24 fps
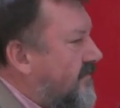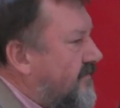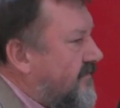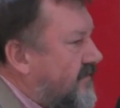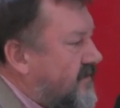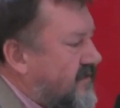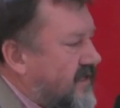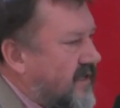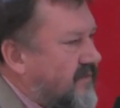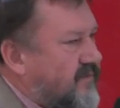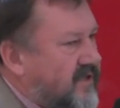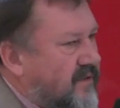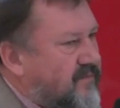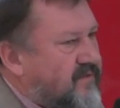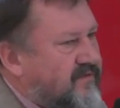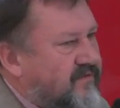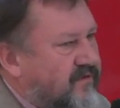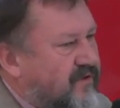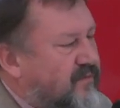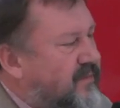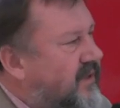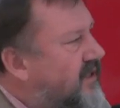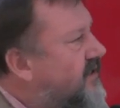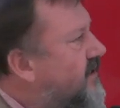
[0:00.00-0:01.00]
sometimes
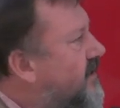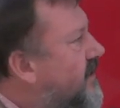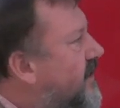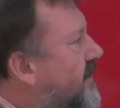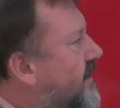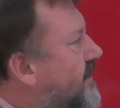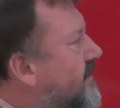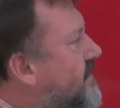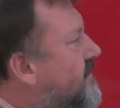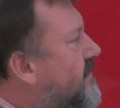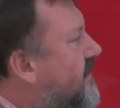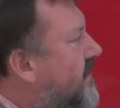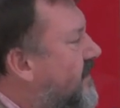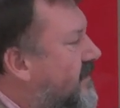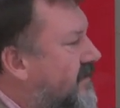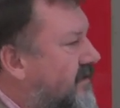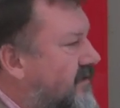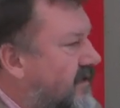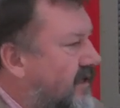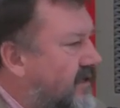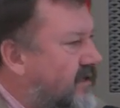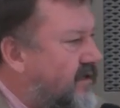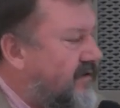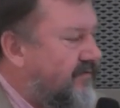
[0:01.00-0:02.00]
for many years,
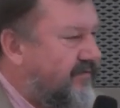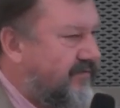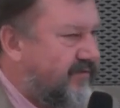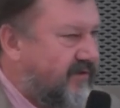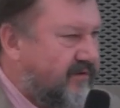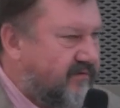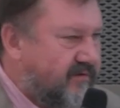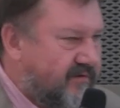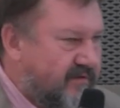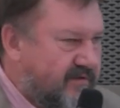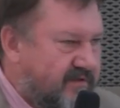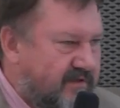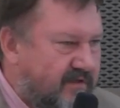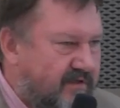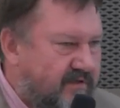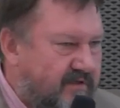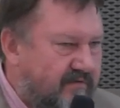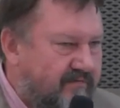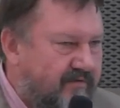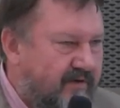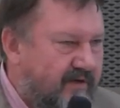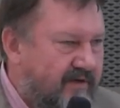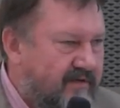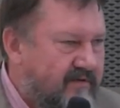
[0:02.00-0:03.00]
I have noticed the
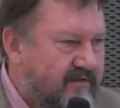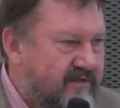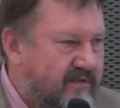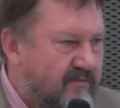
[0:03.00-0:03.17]
difference.